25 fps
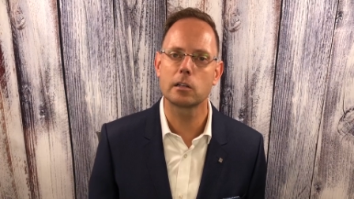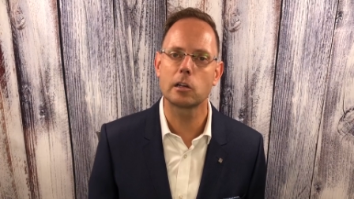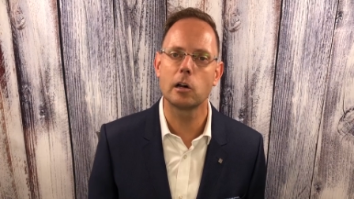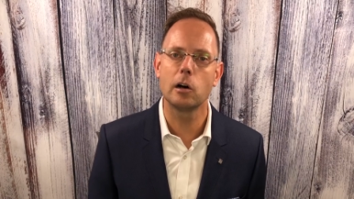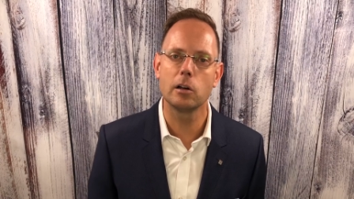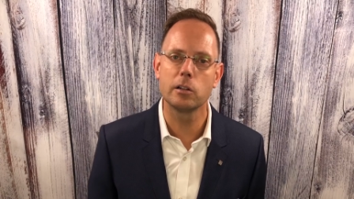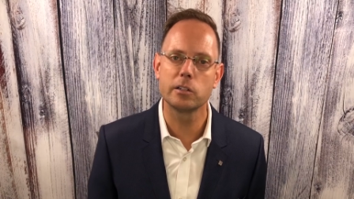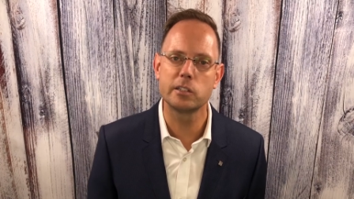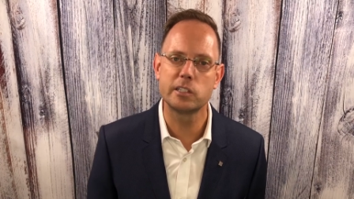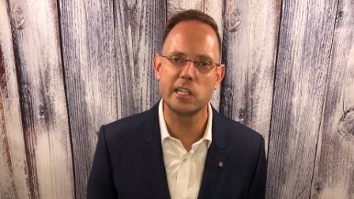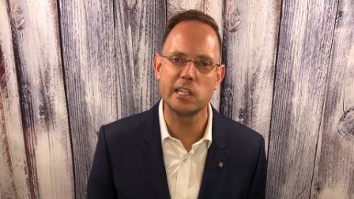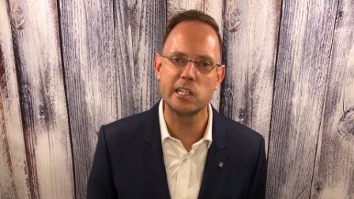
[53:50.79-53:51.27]

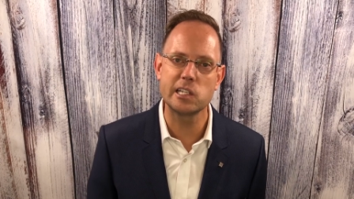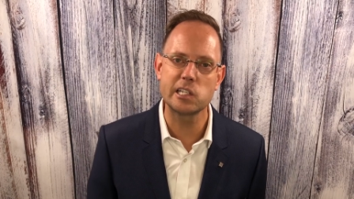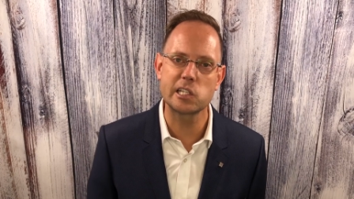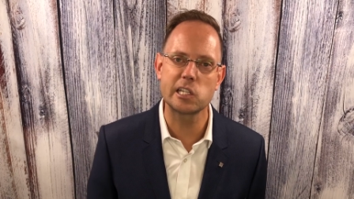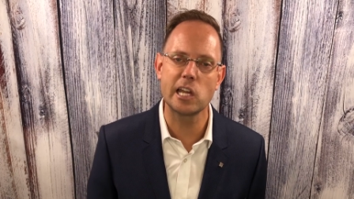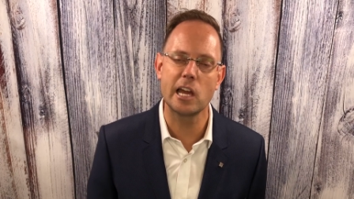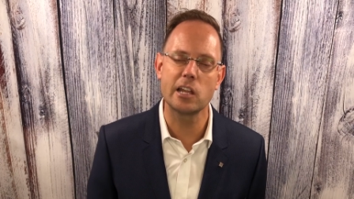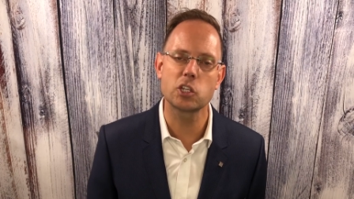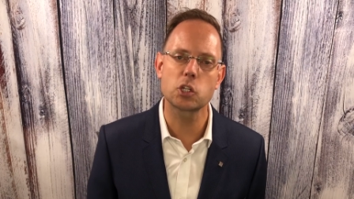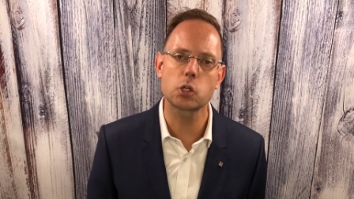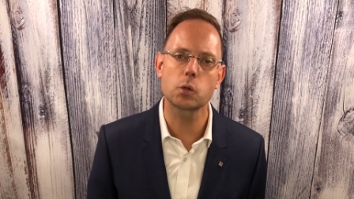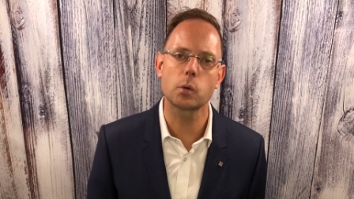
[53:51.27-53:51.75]
called
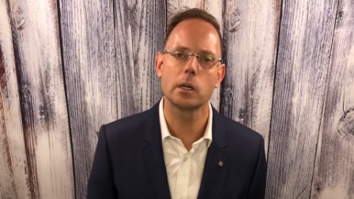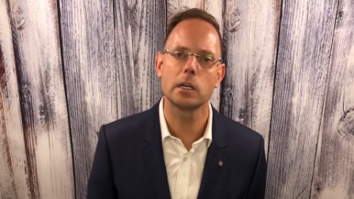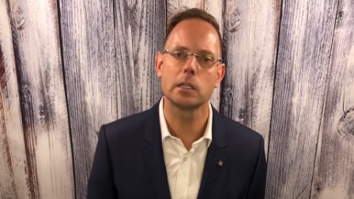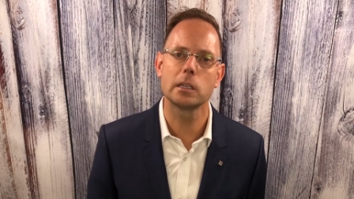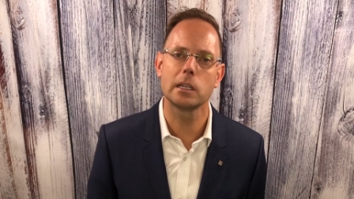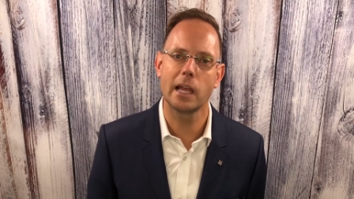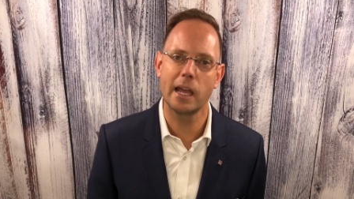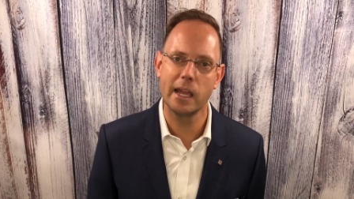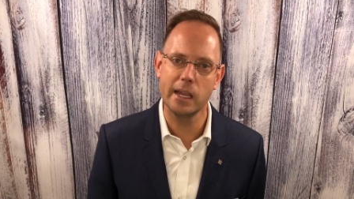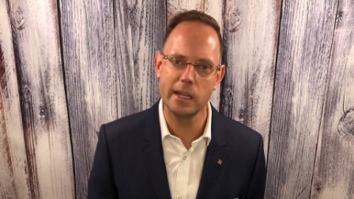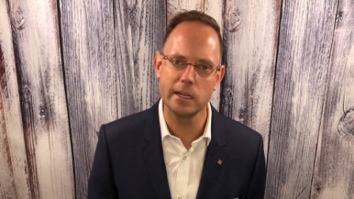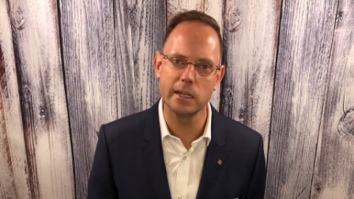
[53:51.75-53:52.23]

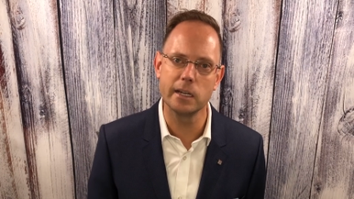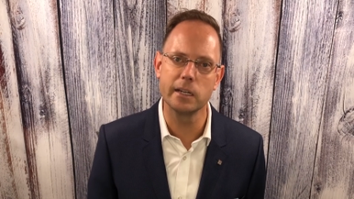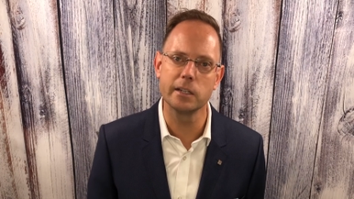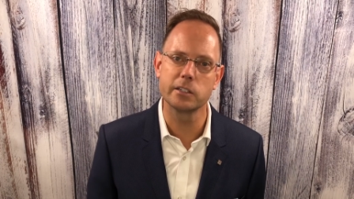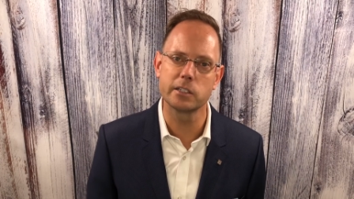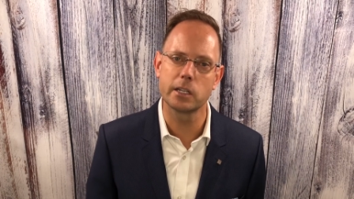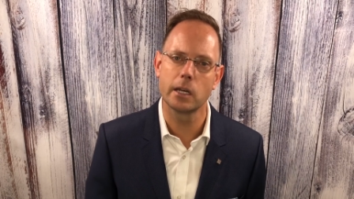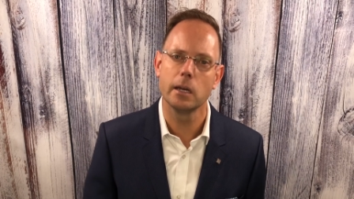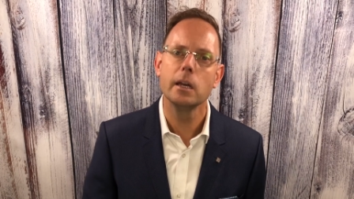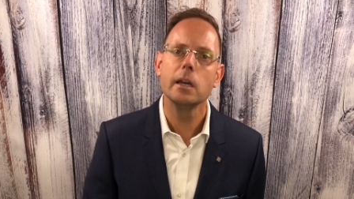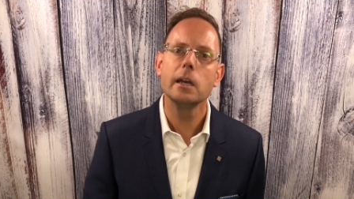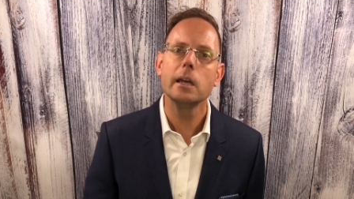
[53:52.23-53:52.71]

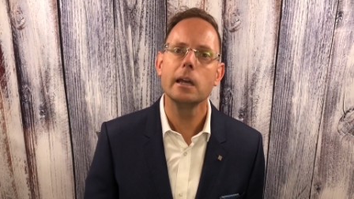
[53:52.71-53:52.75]
Decentraland,